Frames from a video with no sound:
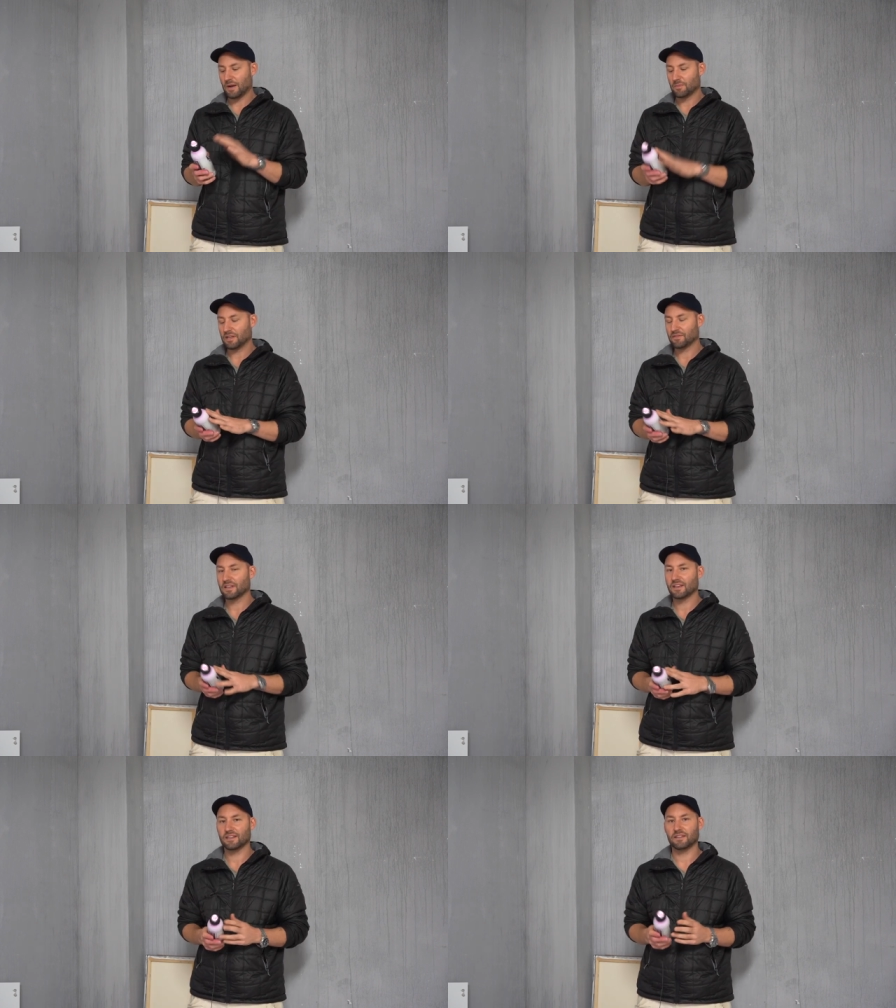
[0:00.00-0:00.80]
But I
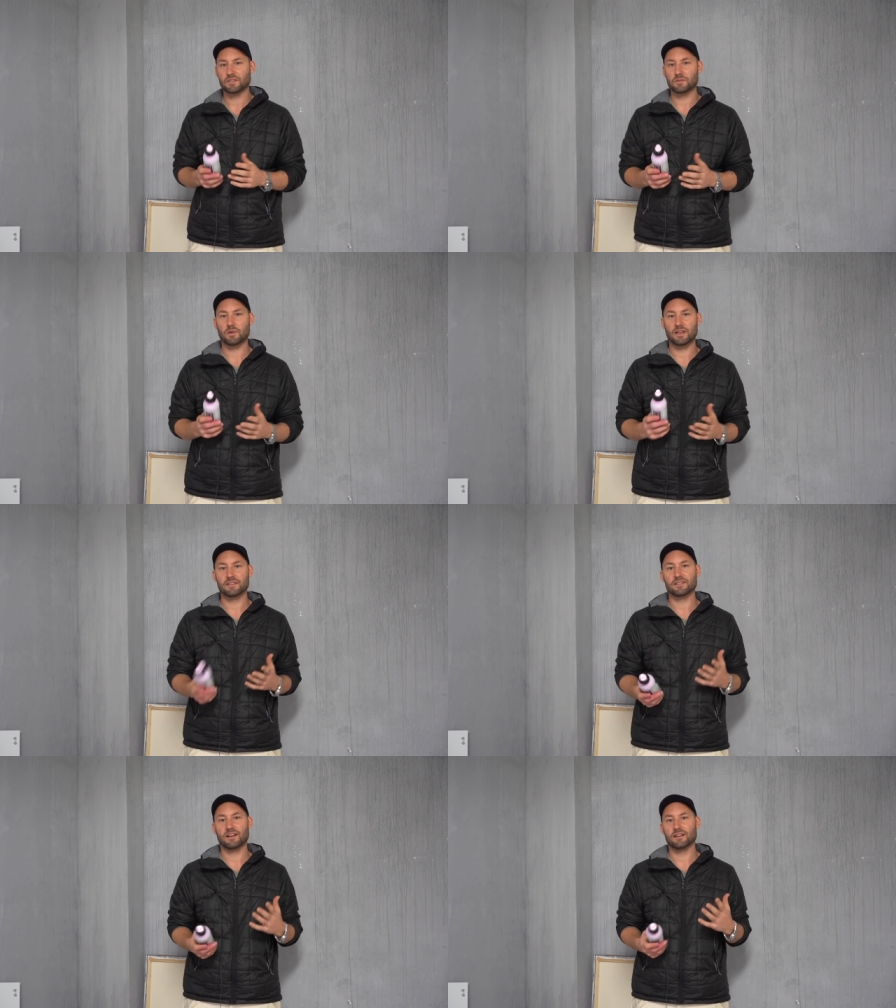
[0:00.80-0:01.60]
think it can have its
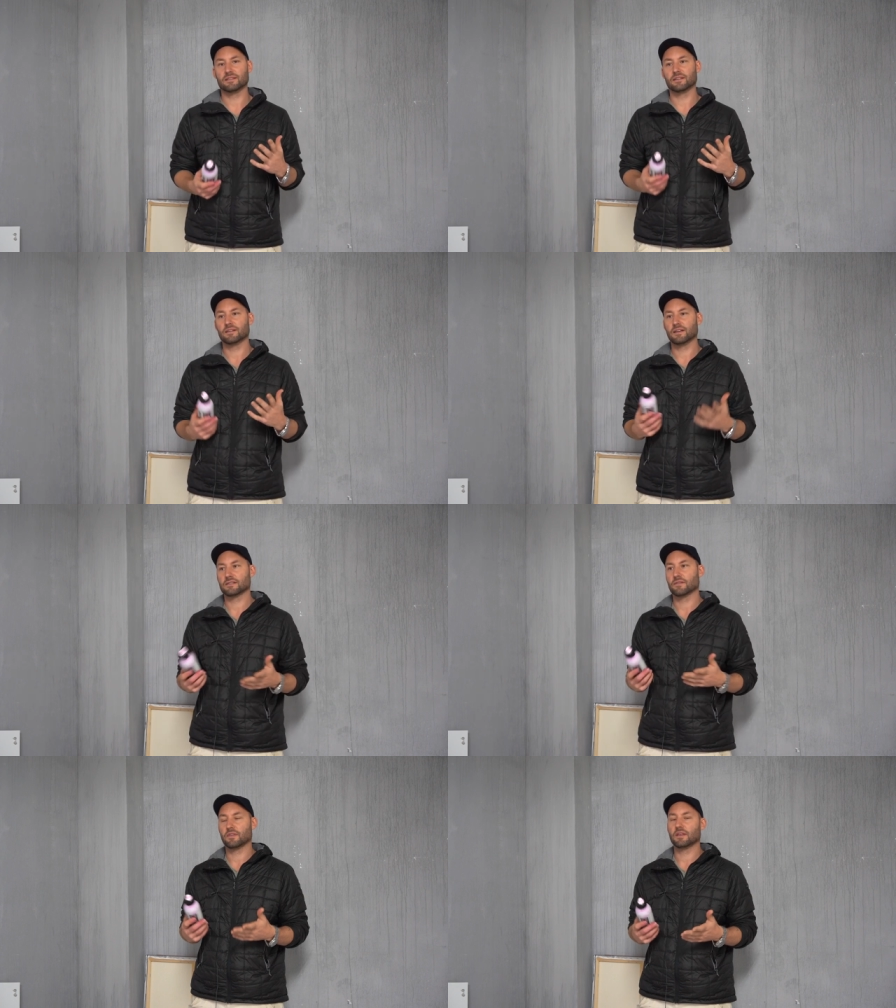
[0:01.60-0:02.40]
place as
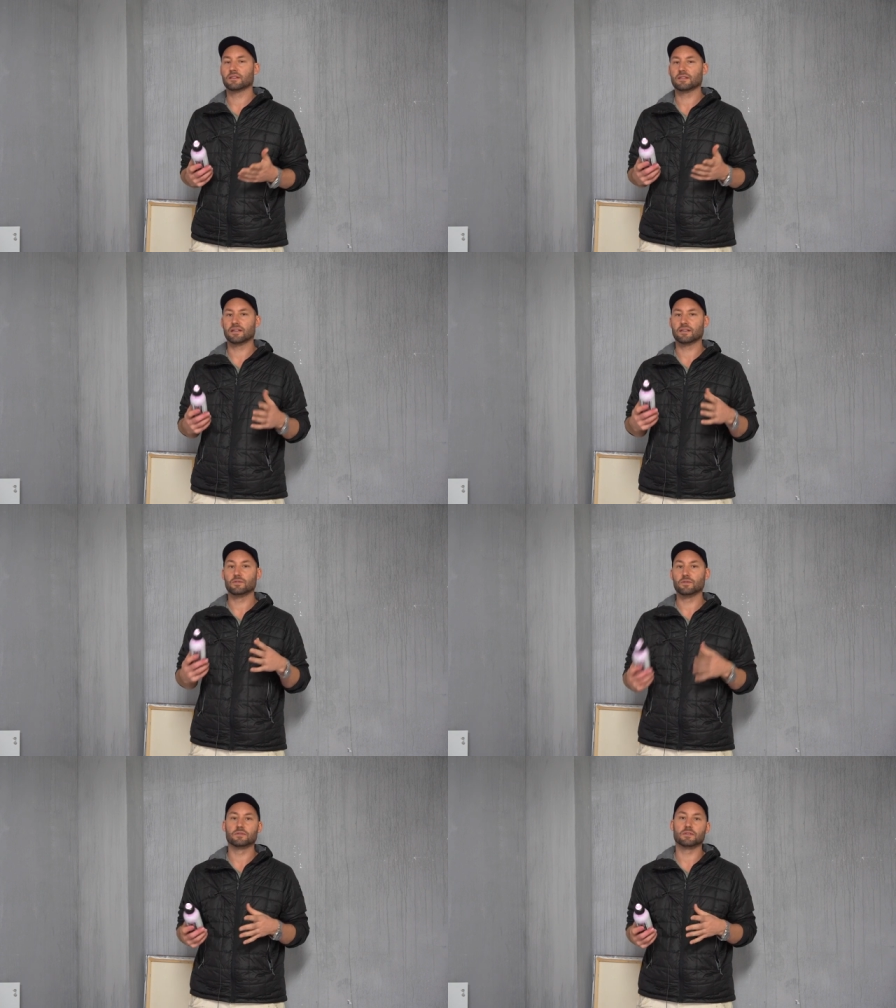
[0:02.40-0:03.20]
a thing that I can
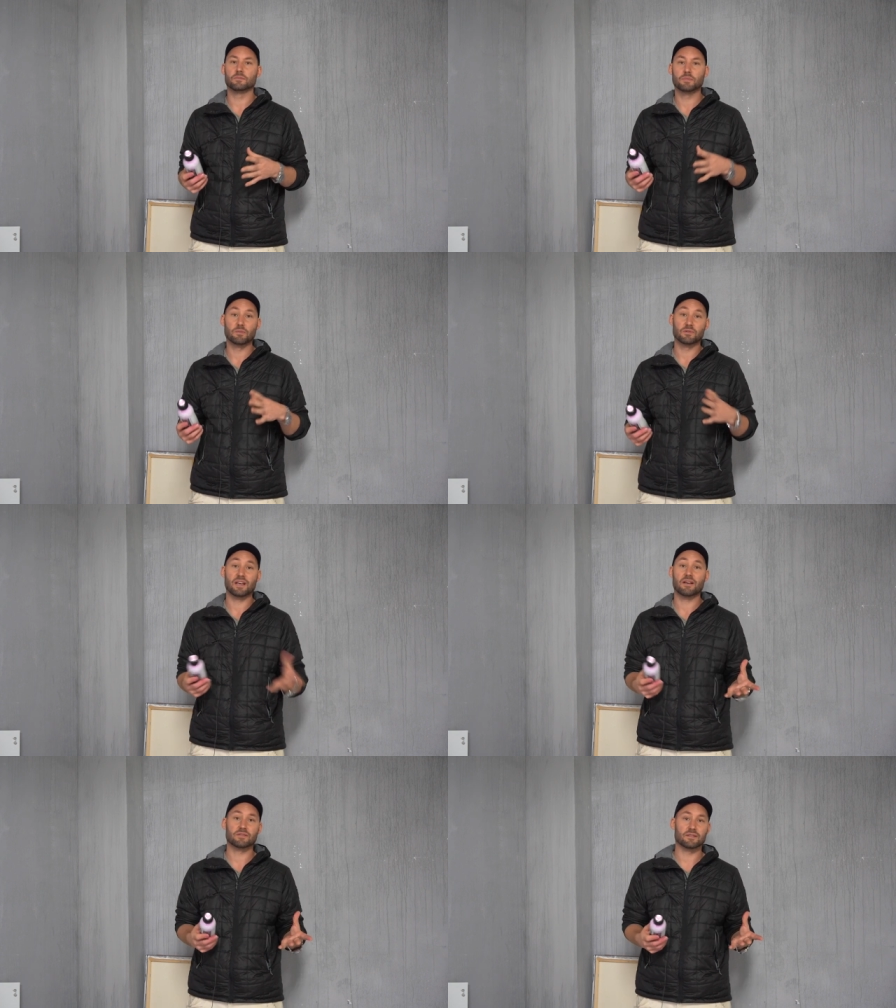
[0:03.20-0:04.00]
use in people's
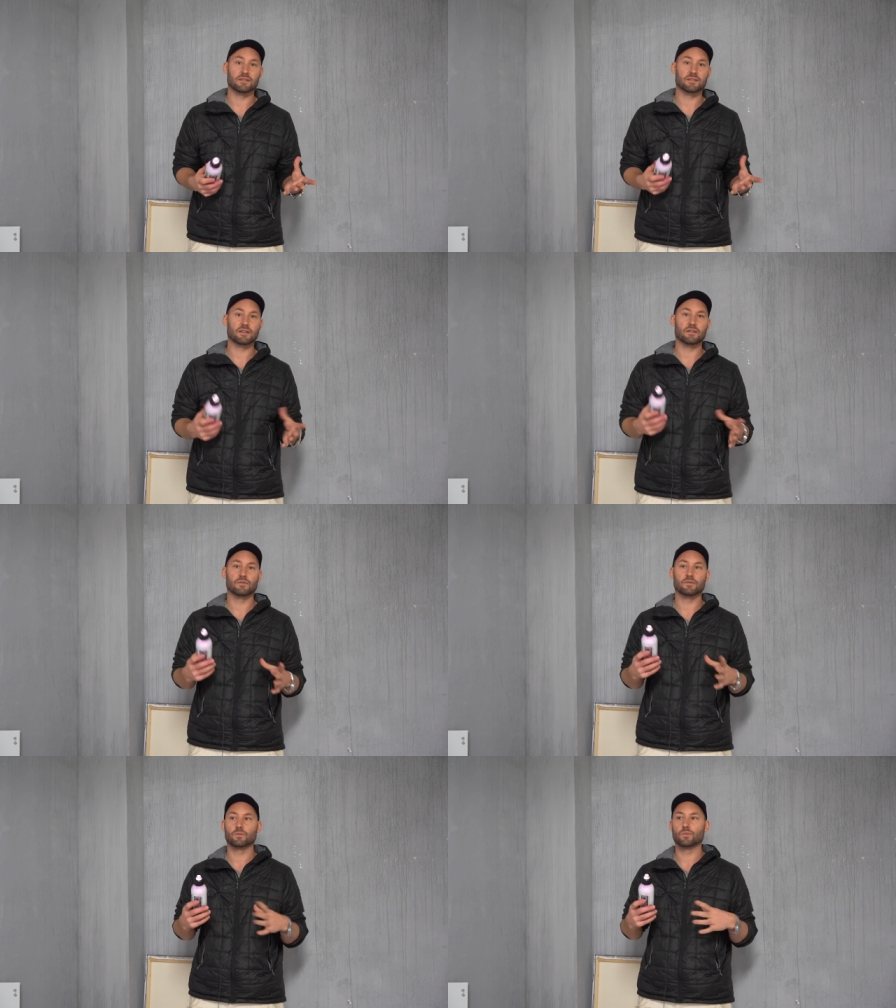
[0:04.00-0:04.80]
houses and stuff
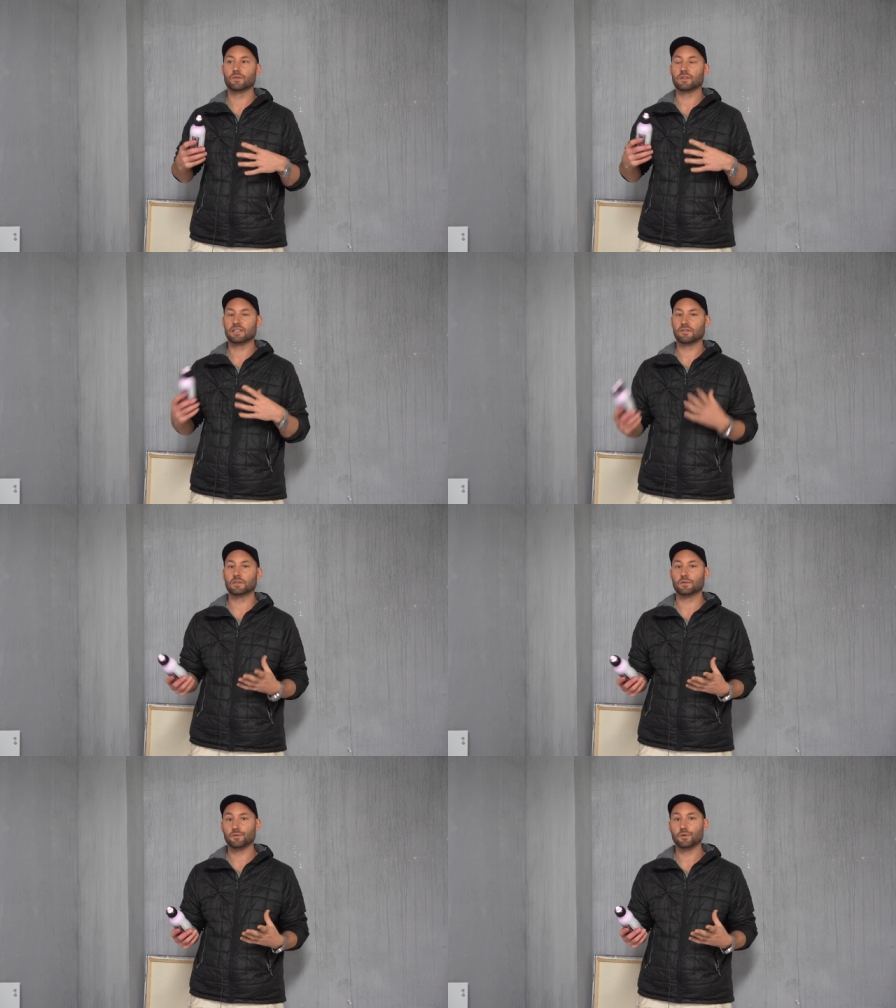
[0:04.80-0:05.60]
without
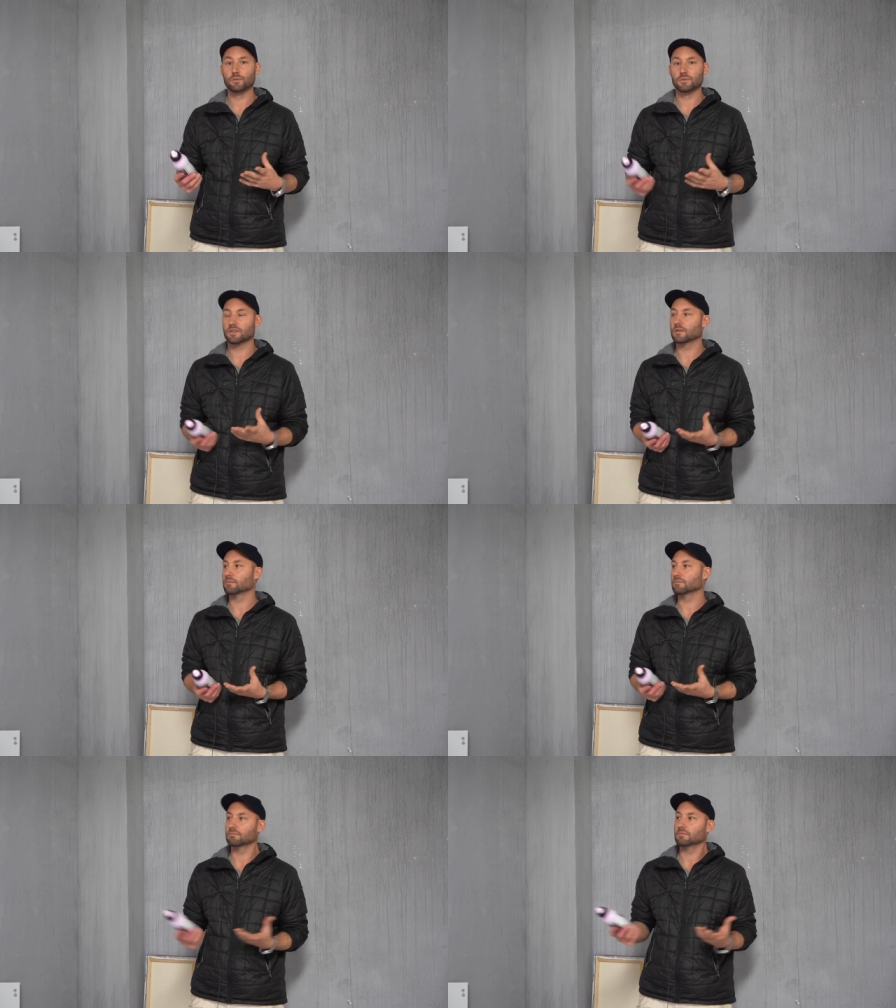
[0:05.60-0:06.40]
having the fumes
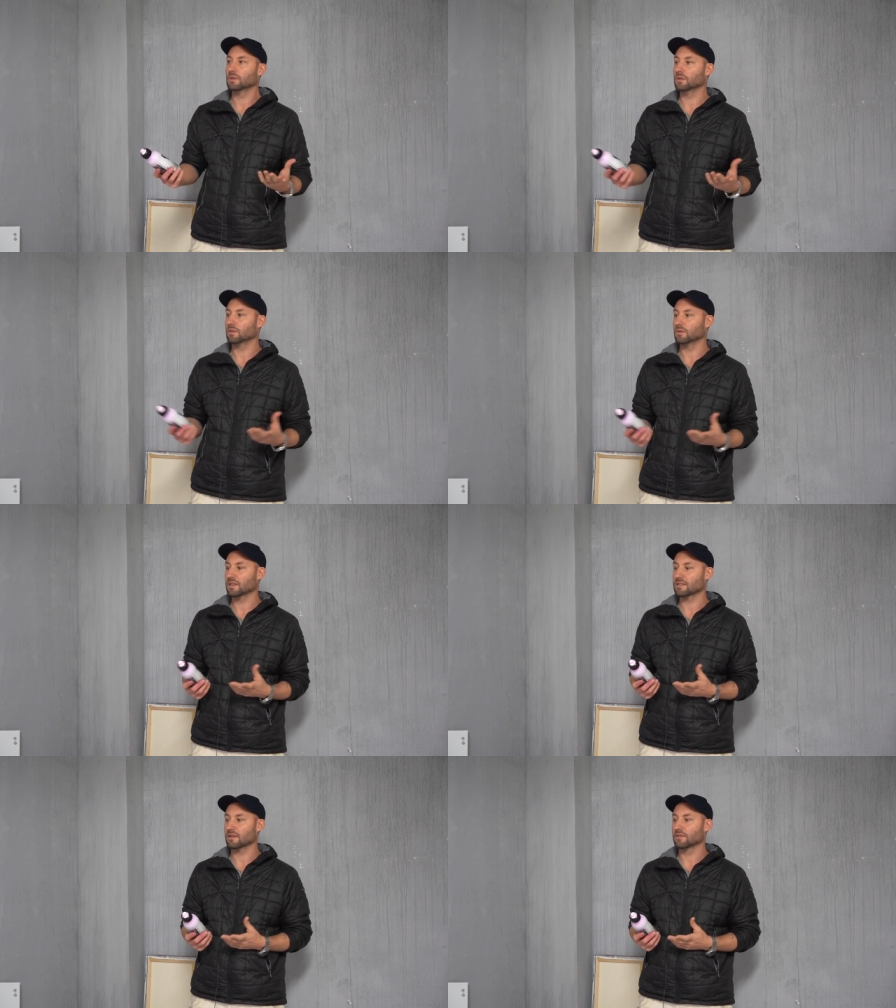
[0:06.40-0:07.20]
and, you know, all
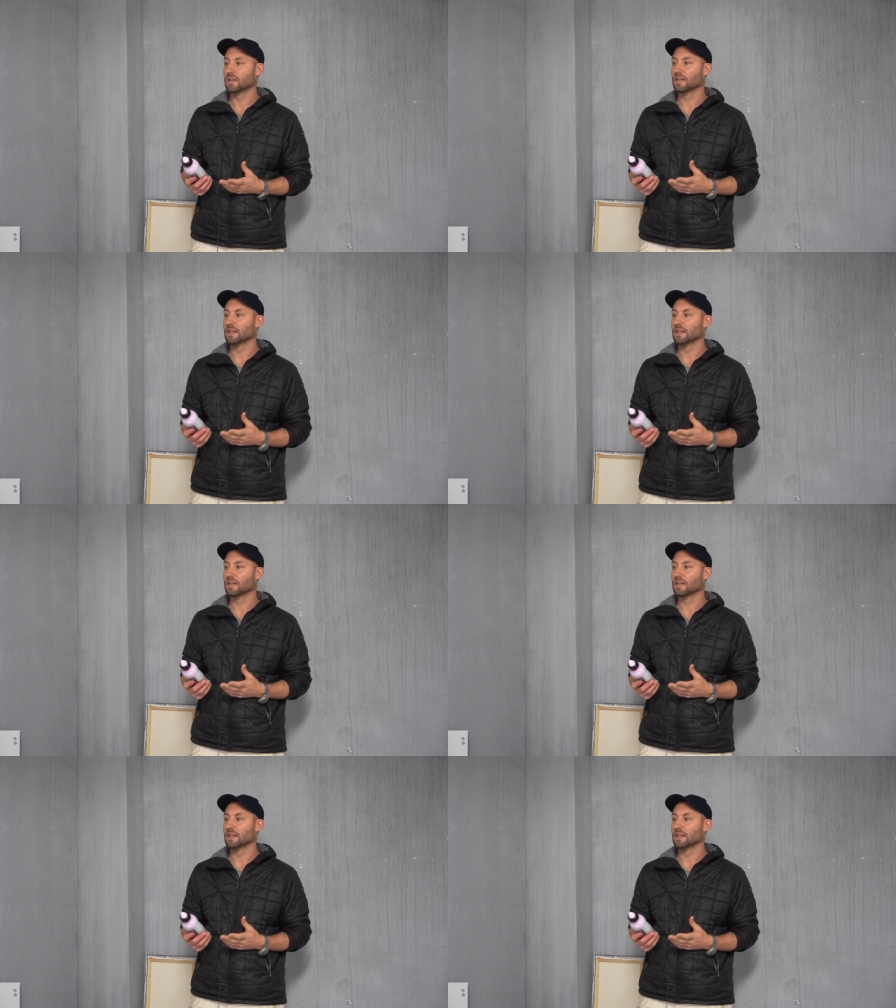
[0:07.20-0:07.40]
that stuff.